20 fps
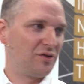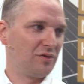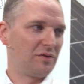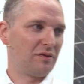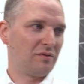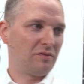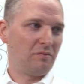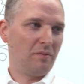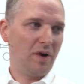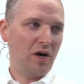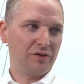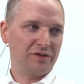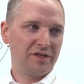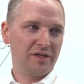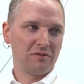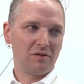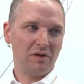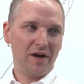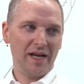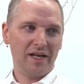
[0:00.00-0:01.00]
to the
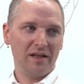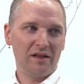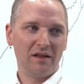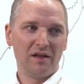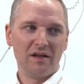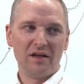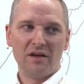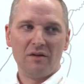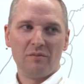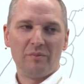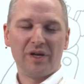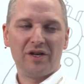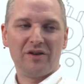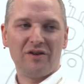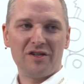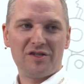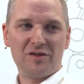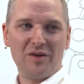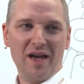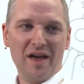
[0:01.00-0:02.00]
mounting rail
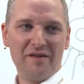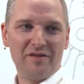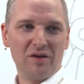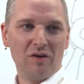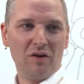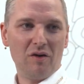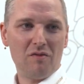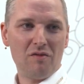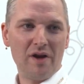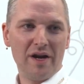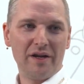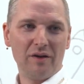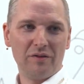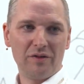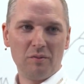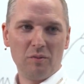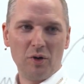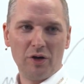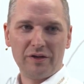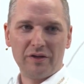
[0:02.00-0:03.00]
because you have it already on
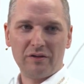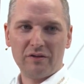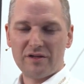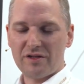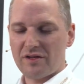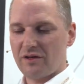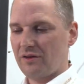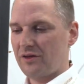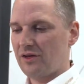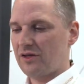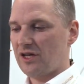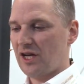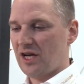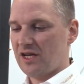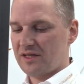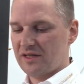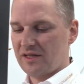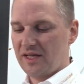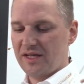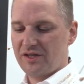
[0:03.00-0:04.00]
the module. So you
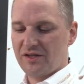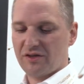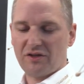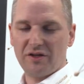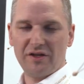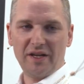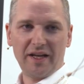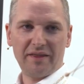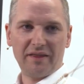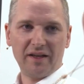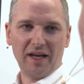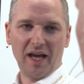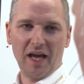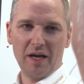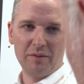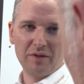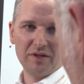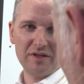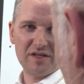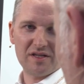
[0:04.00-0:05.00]
just need to connect the
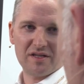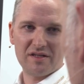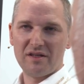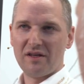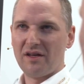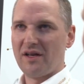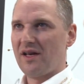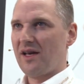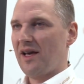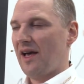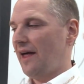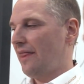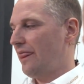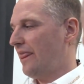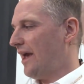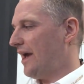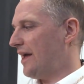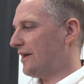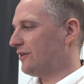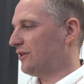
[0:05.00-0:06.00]
cables and
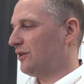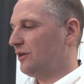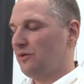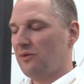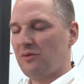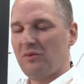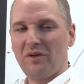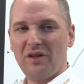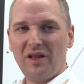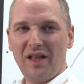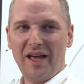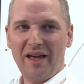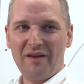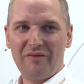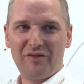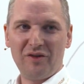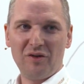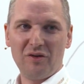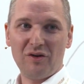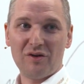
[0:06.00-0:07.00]
then you will
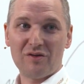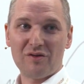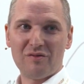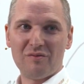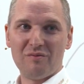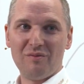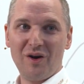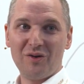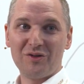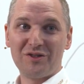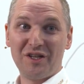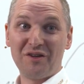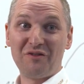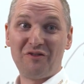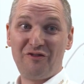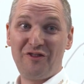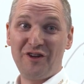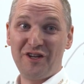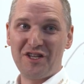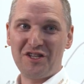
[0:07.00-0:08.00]
have your mounting
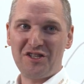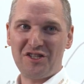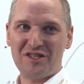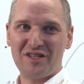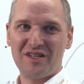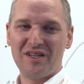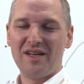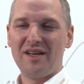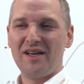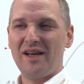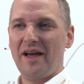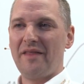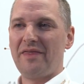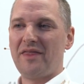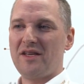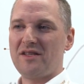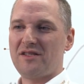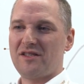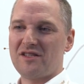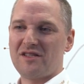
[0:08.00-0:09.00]
finished, and
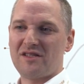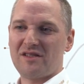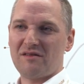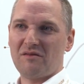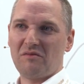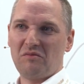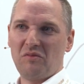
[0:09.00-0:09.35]
this is